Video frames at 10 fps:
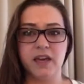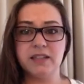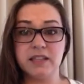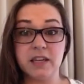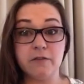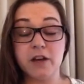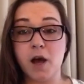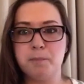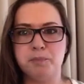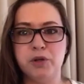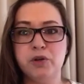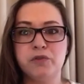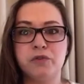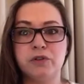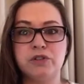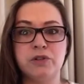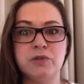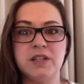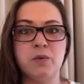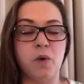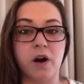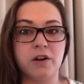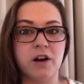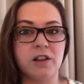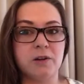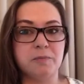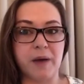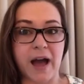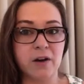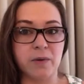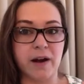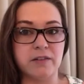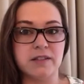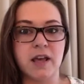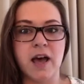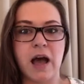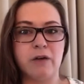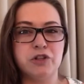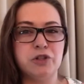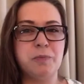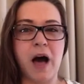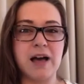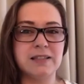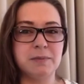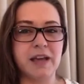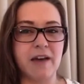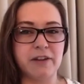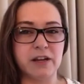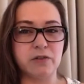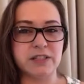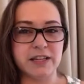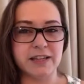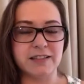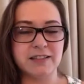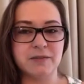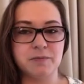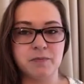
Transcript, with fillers: It's even got beautiful 2D watercolor backgrounds. How could you possibly have any critiques?